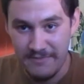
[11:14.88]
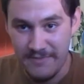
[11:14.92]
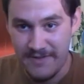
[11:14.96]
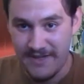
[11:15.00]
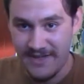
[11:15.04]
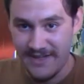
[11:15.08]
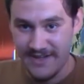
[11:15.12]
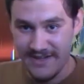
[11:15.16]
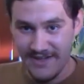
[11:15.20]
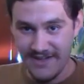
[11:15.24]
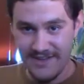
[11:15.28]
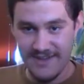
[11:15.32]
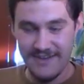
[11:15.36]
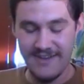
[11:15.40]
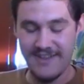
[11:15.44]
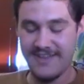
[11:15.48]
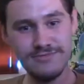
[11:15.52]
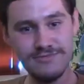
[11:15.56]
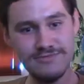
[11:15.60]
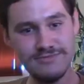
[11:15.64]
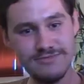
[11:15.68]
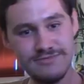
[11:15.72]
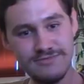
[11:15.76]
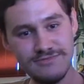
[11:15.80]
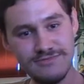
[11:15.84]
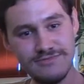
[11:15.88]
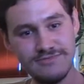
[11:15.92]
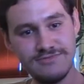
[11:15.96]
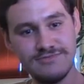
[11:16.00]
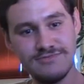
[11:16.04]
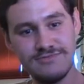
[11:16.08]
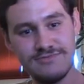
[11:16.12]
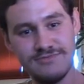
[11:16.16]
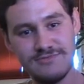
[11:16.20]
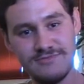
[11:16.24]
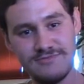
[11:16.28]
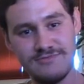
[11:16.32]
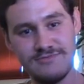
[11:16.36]
Man.
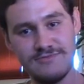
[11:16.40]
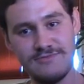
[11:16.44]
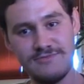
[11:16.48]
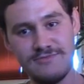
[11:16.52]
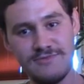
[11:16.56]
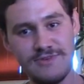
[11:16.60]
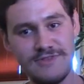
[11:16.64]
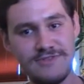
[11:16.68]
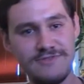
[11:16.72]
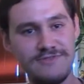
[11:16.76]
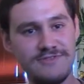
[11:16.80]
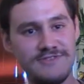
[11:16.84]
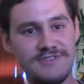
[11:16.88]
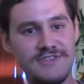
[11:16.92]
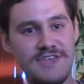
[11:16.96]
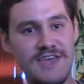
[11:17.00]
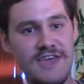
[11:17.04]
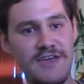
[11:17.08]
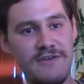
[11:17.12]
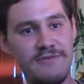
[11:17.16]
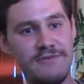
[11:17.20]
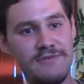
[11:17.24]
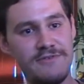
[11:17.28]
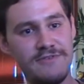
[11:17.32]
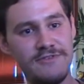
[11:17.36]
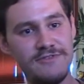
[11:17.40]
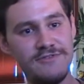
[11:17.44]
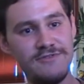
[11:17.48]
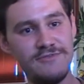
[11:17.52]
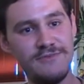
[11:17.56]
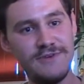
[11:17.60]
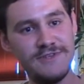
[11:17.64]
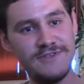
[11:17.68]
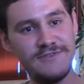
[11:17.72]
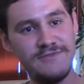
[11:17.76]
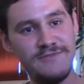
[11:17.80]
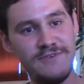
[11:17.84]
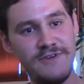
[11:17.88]
Ooh, what do you say? We're going to
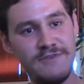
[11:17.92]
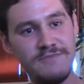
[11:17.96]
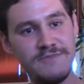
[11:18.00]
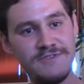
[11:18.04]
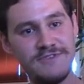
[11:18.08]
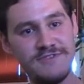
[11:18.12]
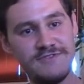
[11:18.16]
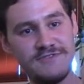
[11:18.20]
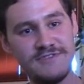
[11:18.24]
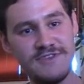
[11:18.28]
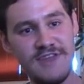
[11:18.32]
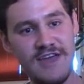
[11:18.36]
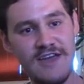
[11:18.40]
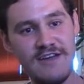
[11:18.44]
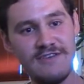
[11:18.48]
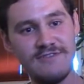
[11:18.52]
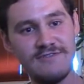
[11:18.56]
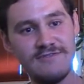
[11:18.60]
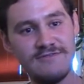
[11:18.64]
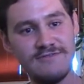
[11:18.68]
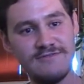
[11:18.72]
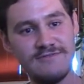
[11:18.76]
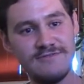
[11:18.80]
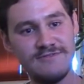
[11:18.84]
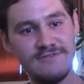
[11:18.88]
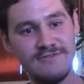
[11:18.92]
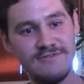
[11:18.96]
watch a few episodes now.